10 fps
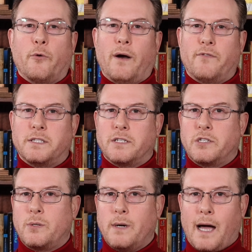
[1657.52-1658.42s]

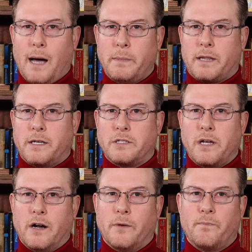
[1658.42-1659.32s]
references to a comet this
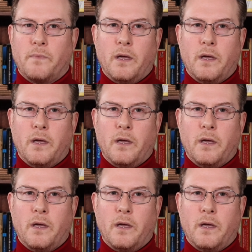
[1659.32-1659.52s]
year,